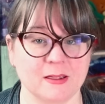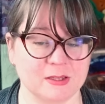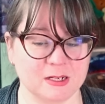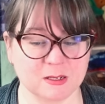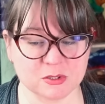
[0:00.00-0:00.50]

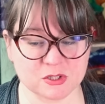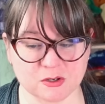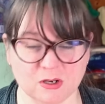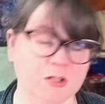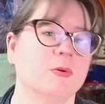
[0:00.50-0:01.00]
The numbers
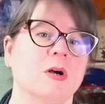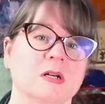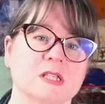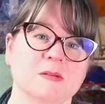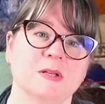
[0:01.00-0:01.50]
are all
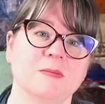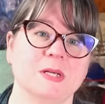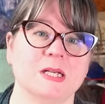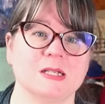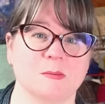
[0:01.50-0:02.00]
approximate
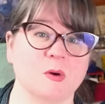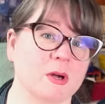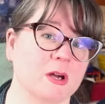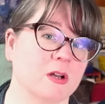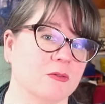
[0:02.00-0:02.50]
because I'm
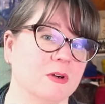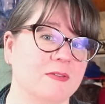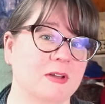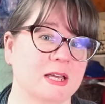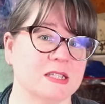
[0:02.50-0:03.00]
going on a
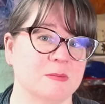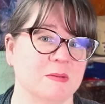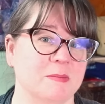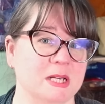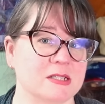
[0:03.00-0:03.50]
rough
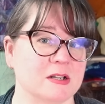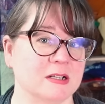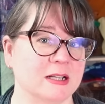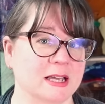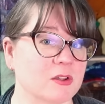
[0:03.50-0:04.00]
estimate based on
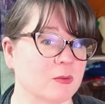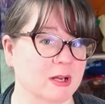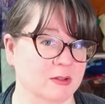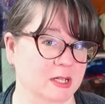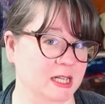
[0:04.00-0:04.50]
the length
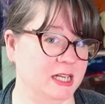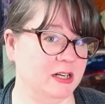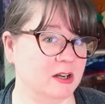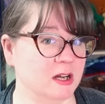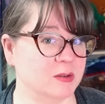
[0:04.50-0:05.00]
around the
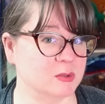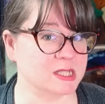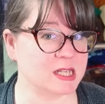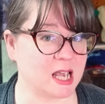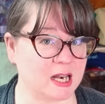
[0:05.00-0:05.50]
nitty knotty
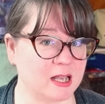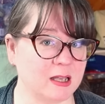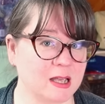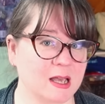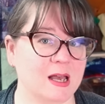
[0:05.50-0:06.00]
when
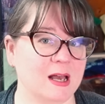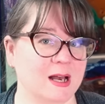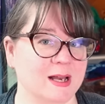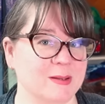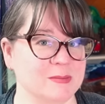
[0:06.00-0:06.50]
skeining.
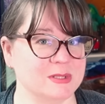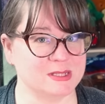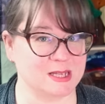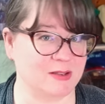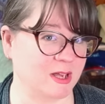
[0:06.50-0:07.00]
I'm
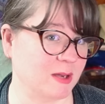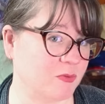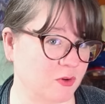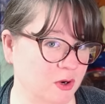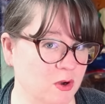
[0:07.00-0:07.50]
saving
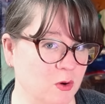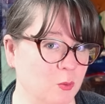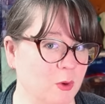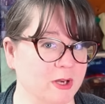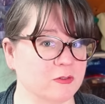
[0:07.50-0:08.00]
up for a
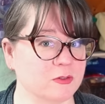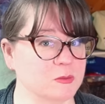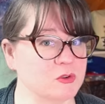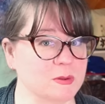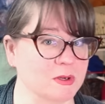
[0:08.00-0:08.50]
cone winder
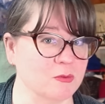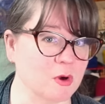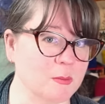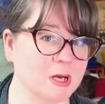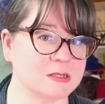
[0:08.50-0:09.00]
from Dreaming
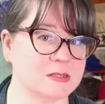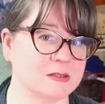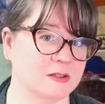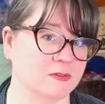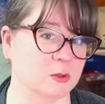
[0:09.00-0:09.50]

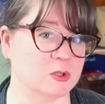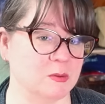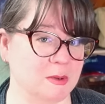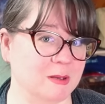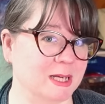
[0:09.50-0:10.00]
Robots, the folks
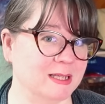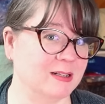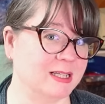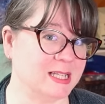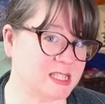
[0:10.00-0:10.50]
who made my
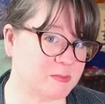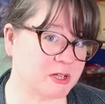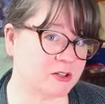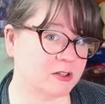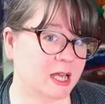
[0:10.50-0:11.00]
little
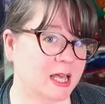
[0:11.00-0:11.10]
e-spinner,